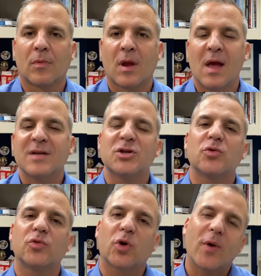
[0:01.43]
So
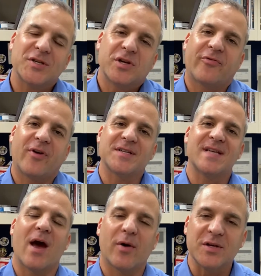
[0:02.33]
the question for us
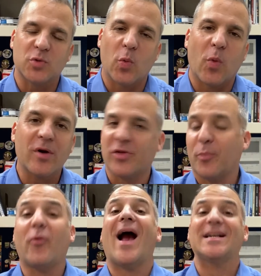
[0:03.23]
now is, what are the
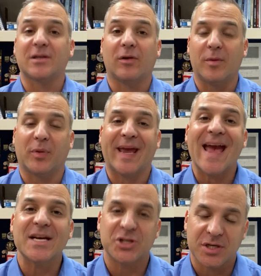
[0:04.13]
practical
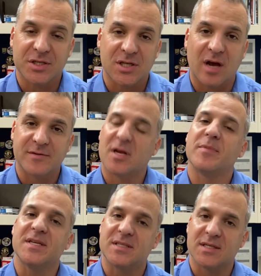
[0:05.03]
implications of some of
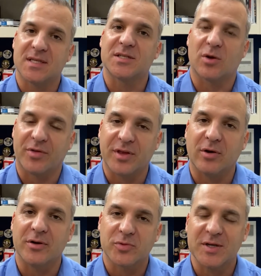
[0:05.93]
these statistical
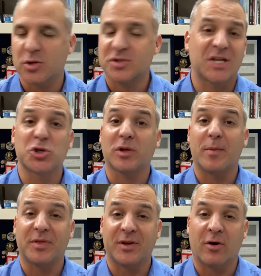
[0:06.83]
theories, right? So central
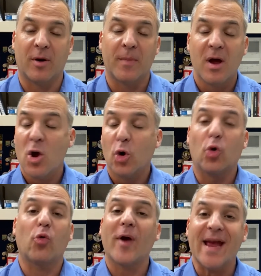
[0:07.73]
limit theorem,
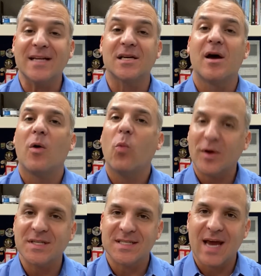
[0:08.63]
great. What
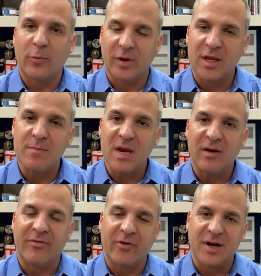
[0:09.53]
does that really mean
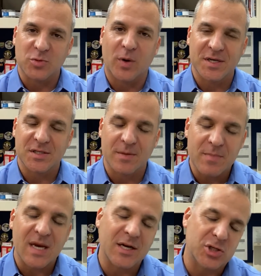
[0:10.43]
for us? What does it
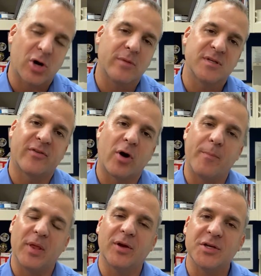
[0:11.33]
mean in terms of our
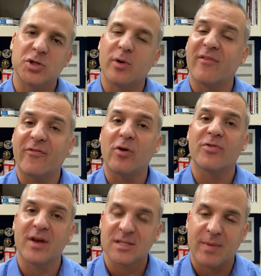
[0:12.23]
ability to infer
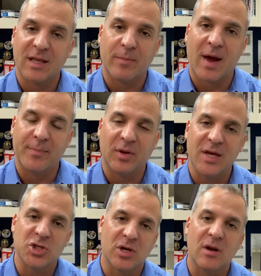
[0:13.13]
things about the
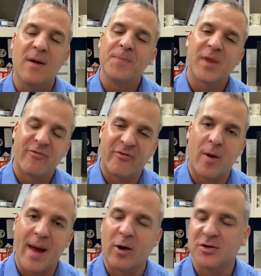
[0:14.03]
population from
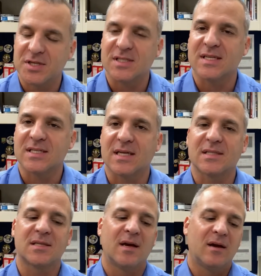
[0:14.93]
our
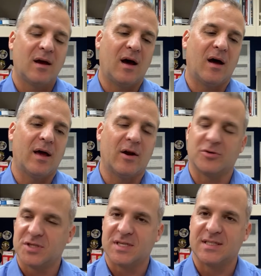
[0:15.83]
statistics and our
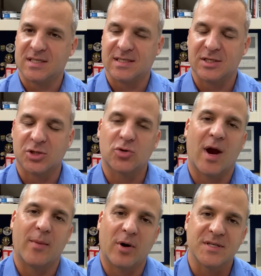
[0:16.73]
statistics that
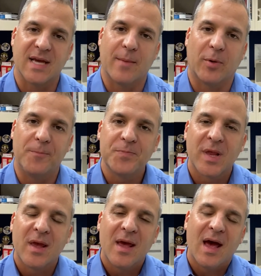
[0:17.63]
describe our sample?
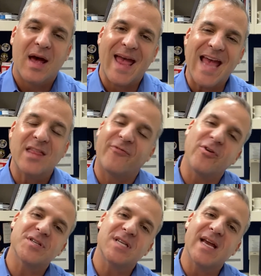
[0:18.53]
And the
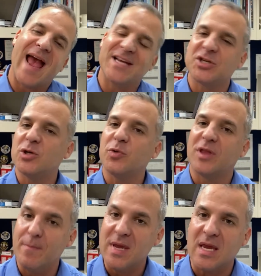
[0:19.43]
first thing has to do with the
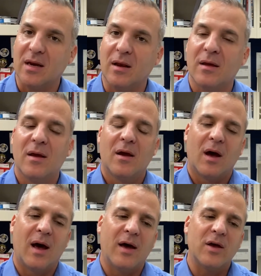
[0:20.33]
mean.
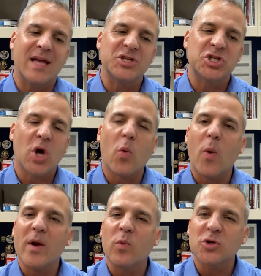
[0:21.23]
And so
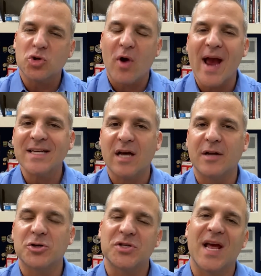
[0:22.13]
when we're trying to
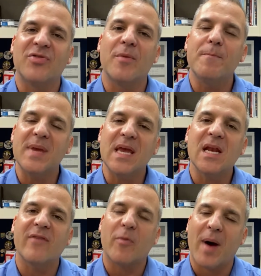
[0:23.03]
understand the mean
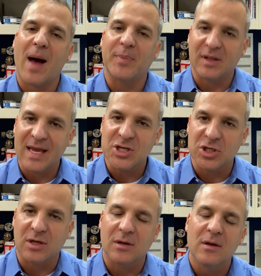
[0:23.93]
of a
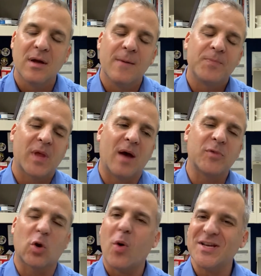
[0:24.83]
population, the
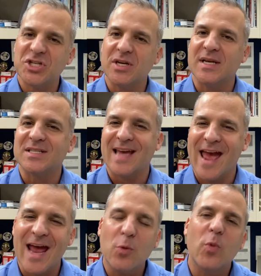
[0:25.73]
question is,
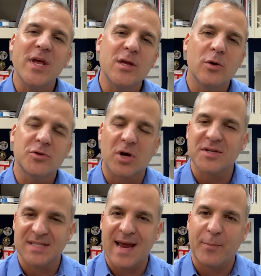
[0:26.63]
can we use our
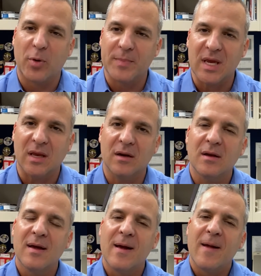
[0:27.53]
sample mean
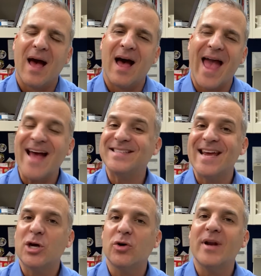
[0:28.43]
as a
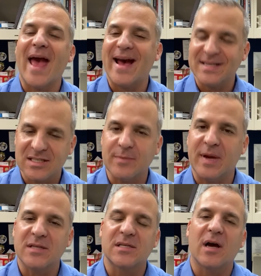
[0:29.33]
good
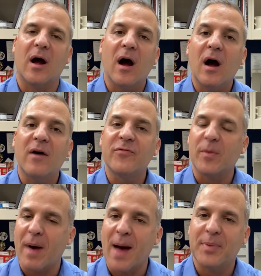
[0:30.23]
estimate of the
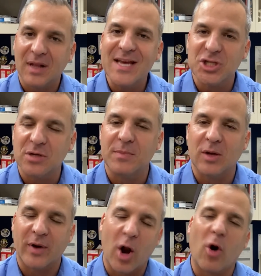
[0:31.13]
population mean,
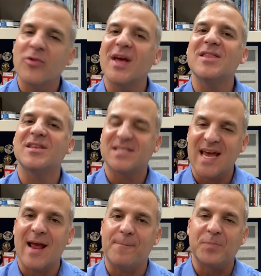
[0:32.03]
right? Are they the
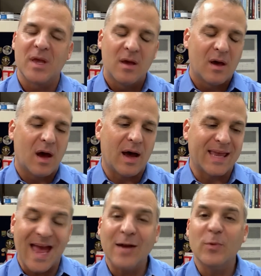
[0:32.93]
same?
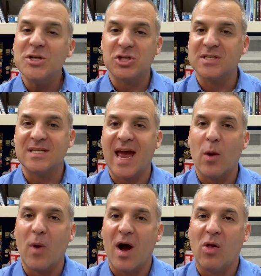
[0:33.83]
Can we just say,
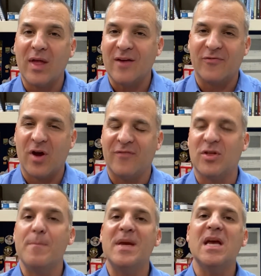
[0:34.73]
well, if the
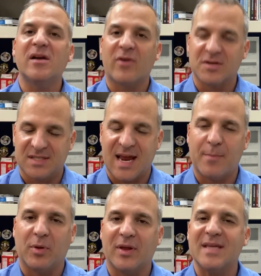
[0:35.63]
mean of our
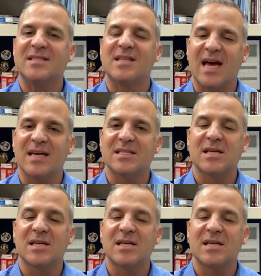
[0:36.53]
sample is this,